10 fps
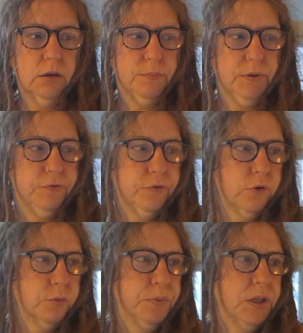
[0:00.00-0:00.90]

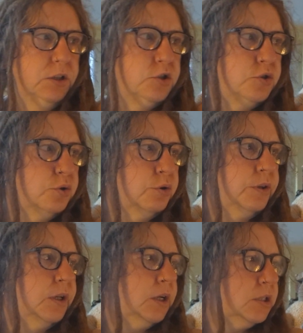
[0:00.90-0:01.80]
before being sure
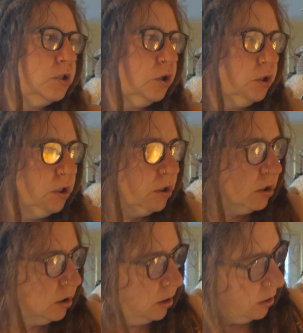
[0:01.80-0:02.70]
that I studied
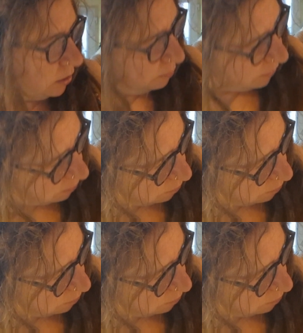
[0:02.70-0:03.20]
a little bit